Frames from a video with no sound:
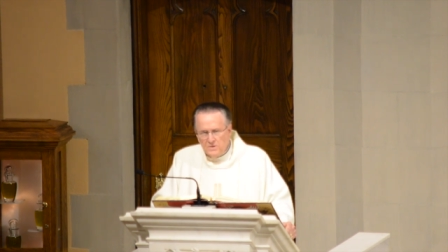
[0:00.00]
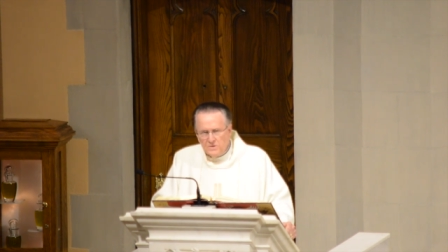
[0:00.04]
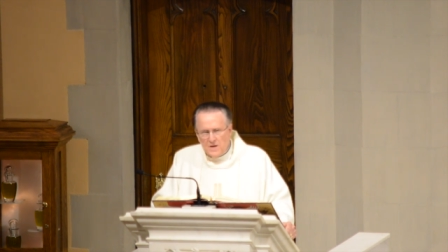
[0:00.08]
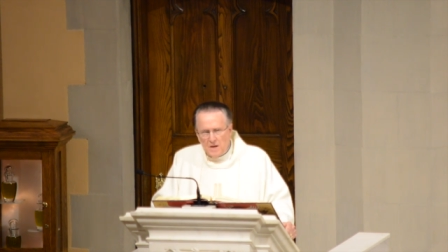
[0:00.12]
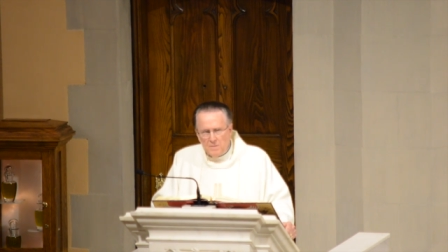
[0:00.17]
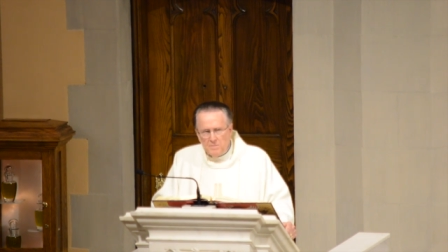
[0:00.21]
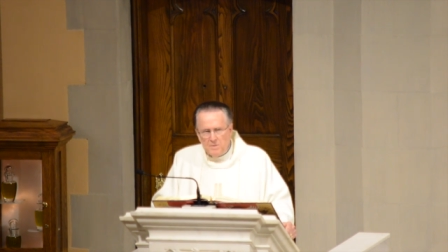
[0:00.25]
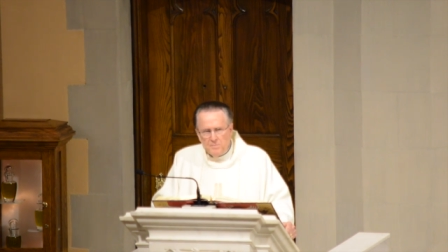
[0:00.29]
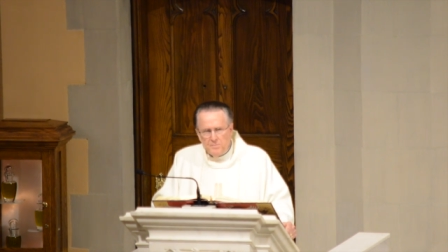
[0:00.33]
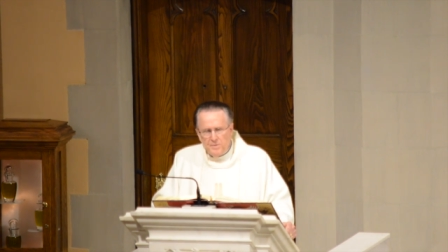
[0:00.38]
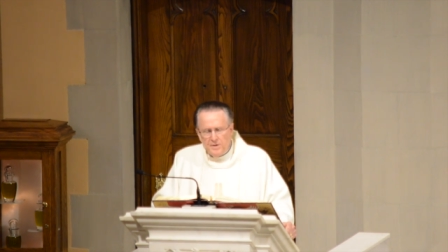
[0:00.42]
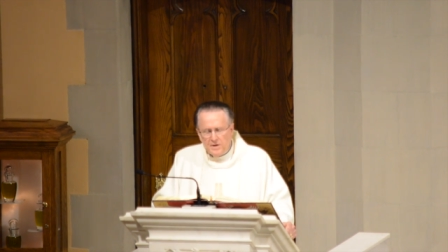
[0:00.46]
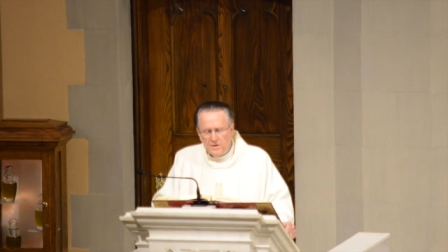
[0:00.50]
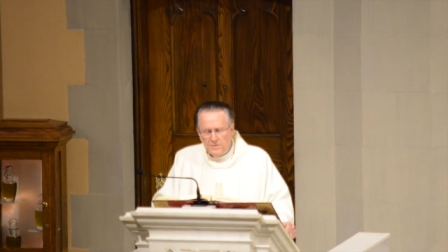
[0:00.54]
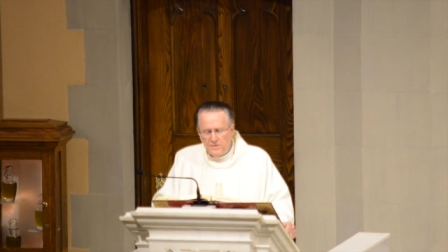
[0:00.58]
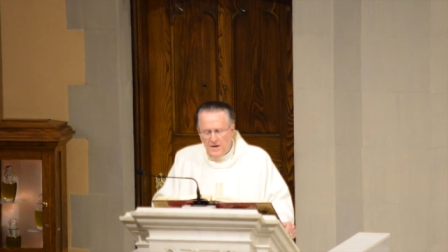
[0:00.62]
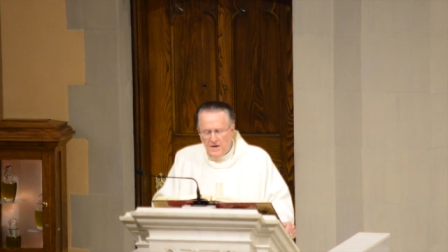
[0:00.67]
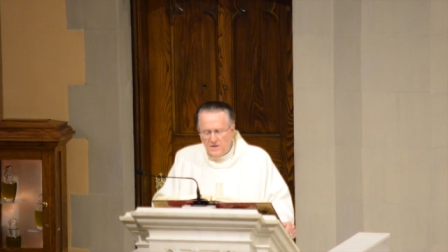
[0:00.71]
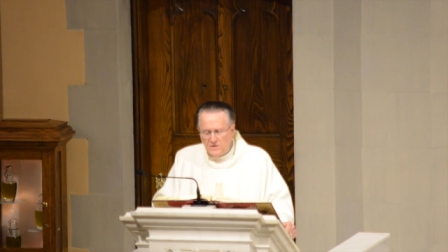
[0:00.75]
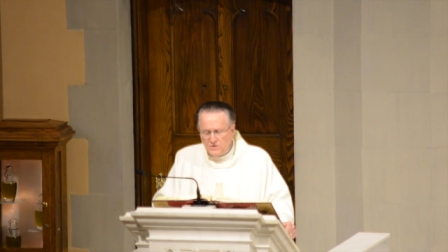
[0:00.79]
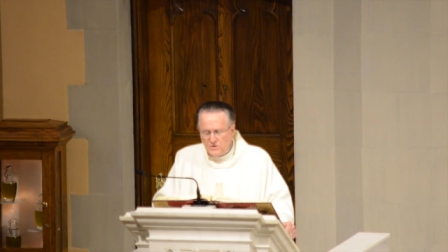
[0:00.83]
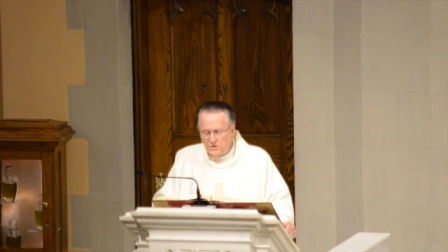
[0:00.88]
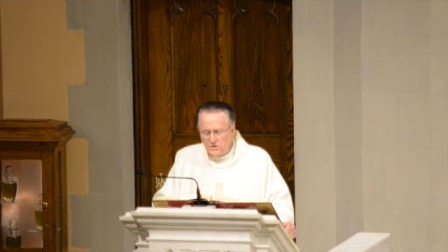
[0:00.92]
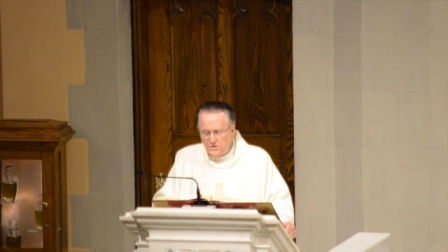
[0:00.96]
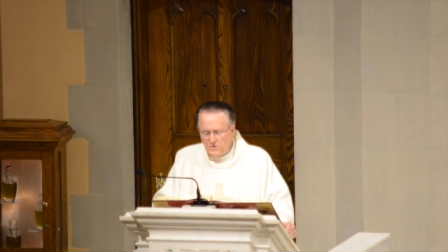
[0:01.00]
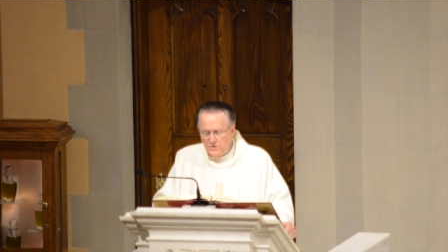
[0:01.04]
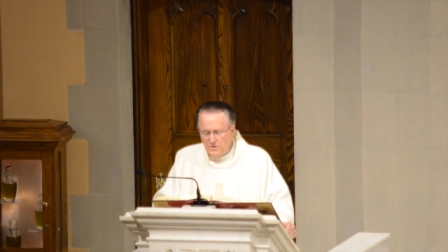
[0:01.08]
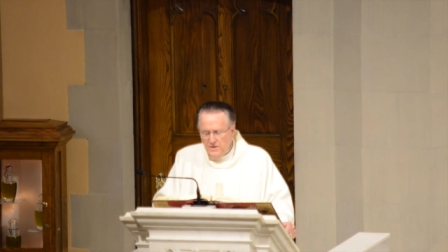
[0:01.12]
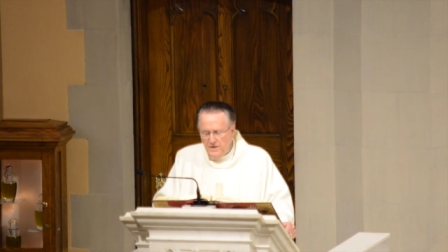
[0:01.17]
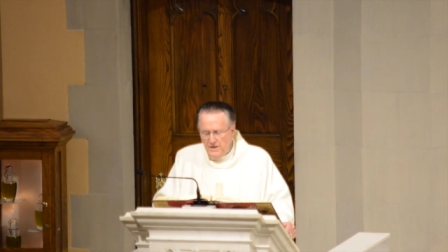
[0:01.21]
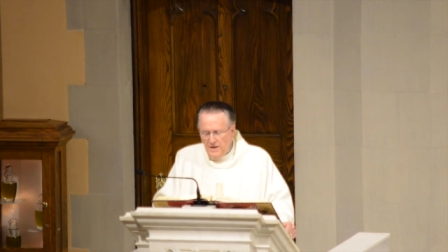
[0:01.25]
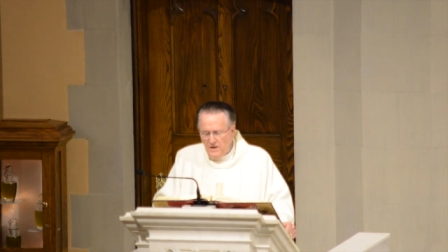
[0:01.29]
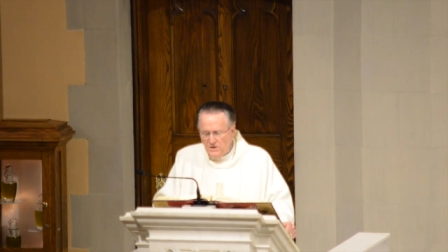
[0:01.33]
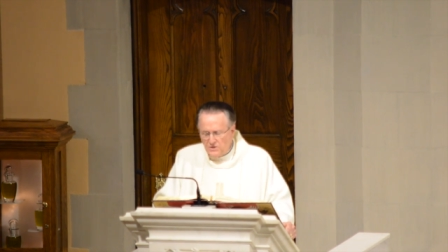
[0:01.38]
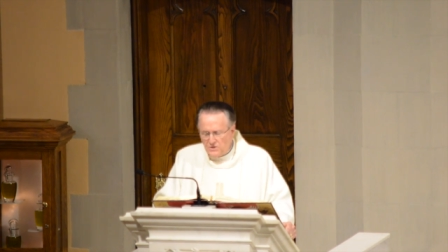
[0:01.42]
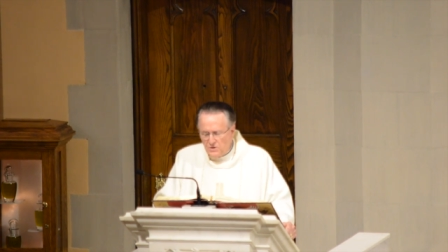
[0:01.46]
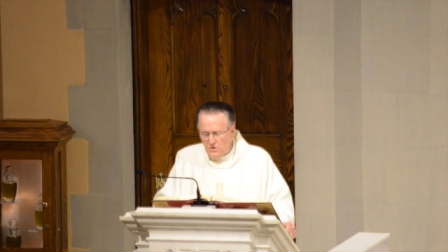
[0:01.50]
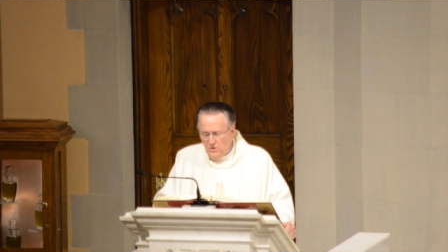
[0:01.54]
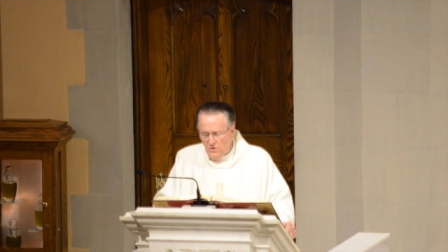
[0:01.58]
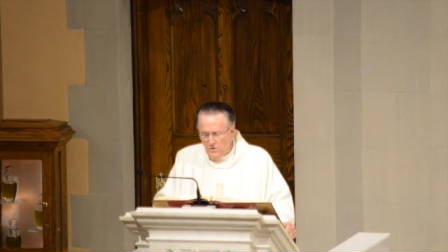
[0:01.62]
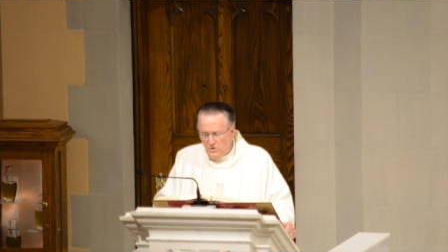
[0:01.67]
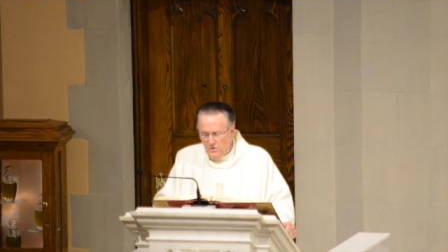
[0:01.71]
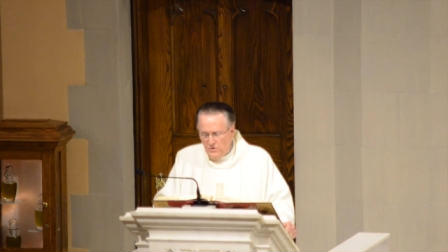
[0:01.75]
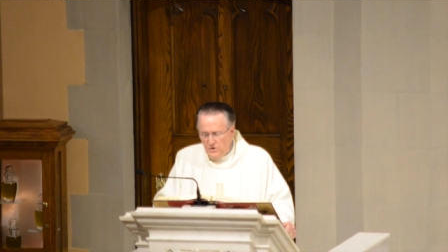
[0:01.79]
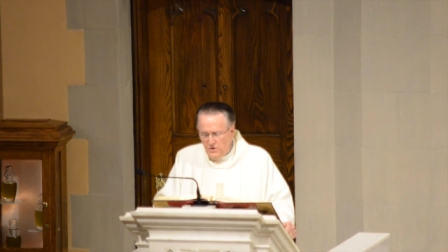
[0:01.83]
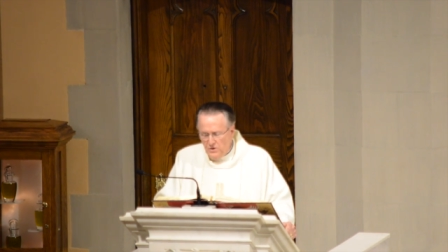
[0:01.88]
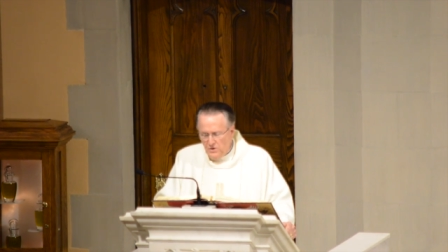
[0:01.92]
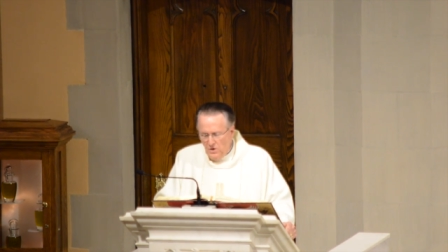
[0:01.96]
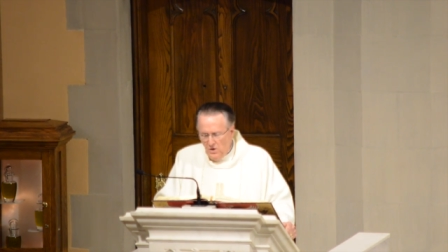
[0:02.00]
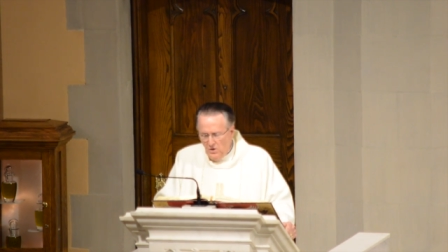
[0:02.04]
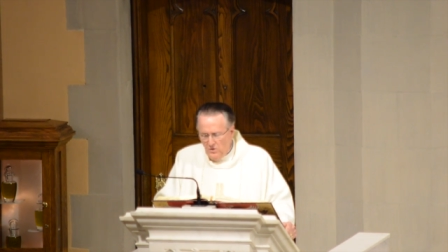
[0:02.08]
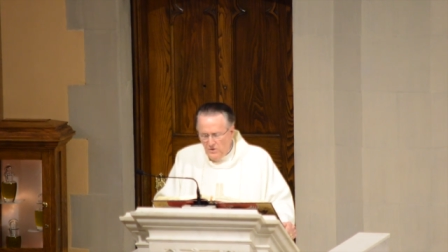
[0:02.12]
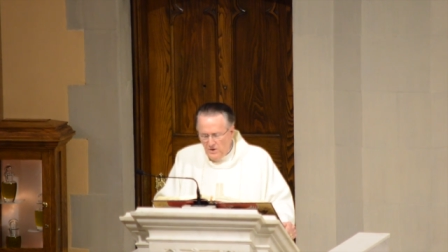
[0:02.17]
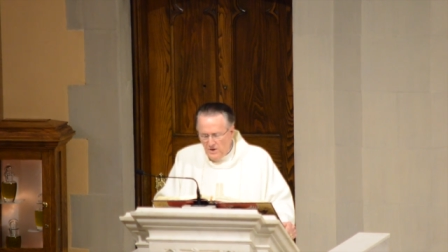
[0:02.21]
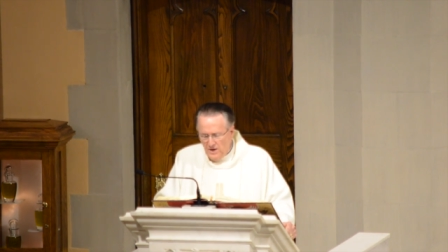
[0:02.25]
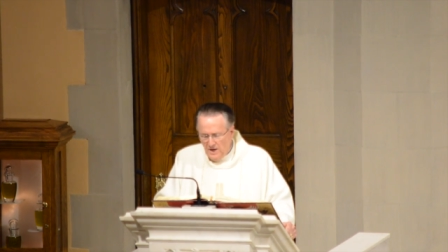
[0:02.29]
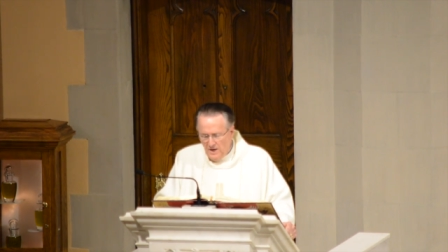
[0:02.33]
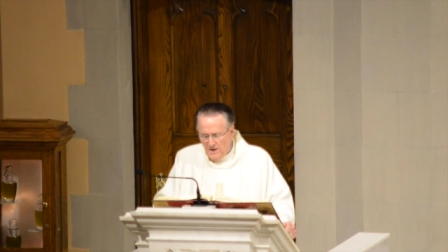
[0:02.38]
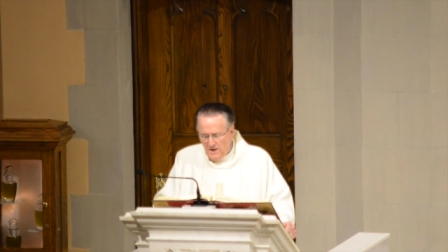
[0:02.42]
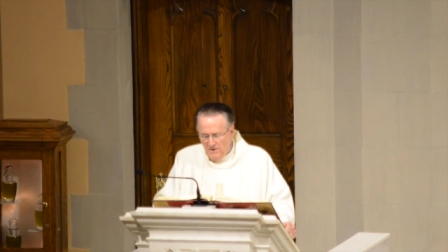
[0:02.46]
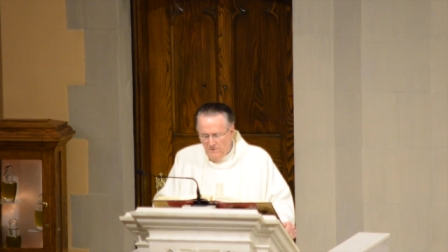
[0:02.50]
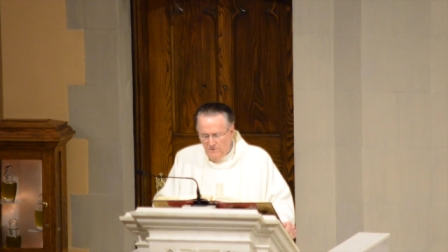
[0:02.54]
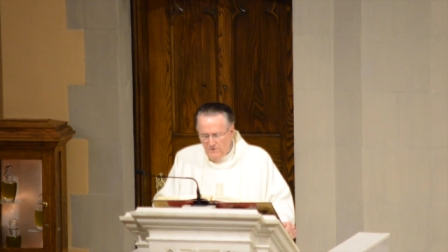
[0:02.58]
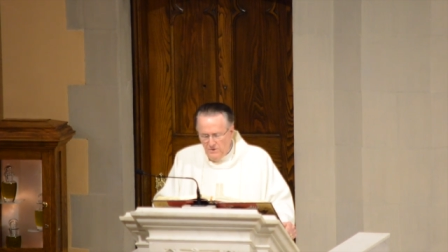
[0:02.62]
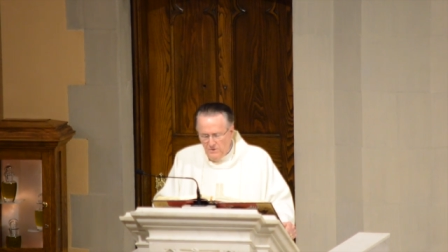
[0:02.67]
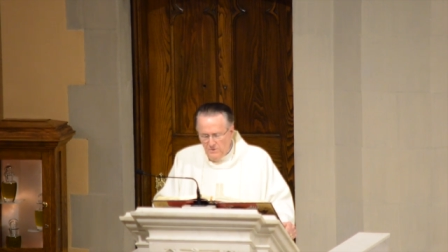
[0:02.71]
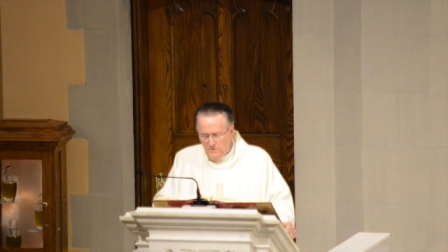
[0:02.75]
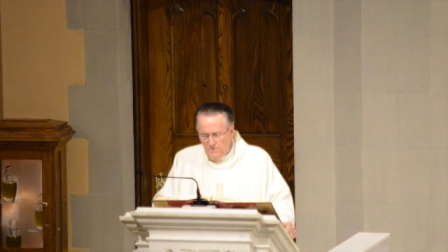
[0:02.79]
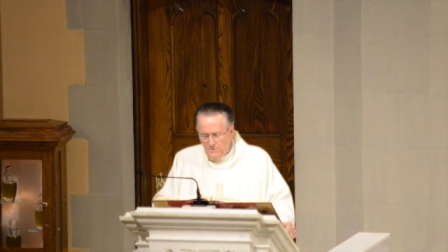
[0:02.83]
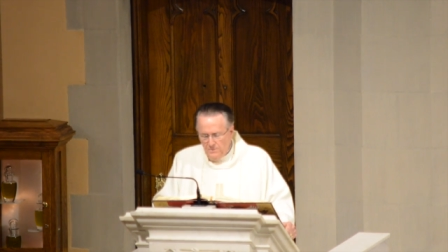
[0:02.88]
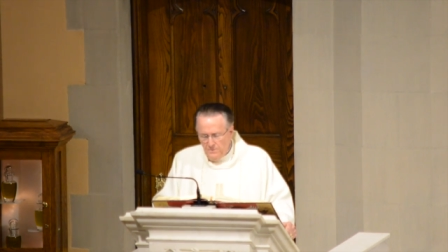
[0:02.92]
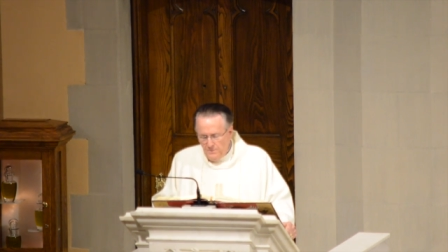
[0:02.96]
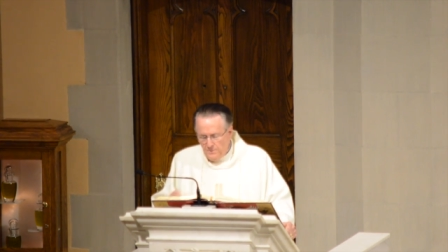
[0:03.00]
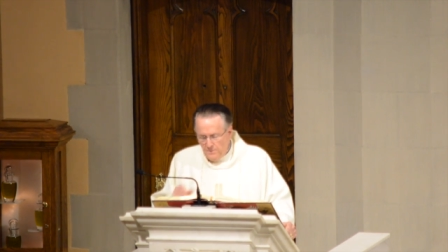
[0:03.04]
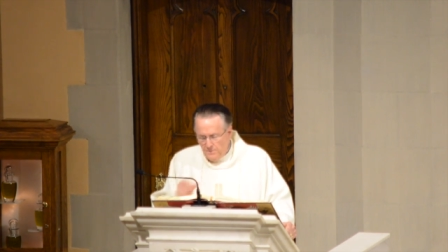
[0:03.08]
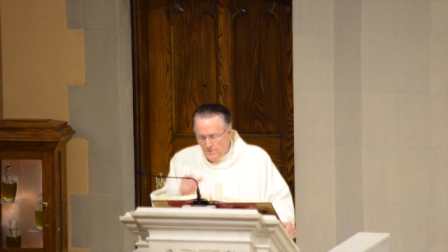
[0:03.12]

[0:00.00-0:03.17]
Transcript: Simon Peter answered, Yes, Lord, you know that I love you.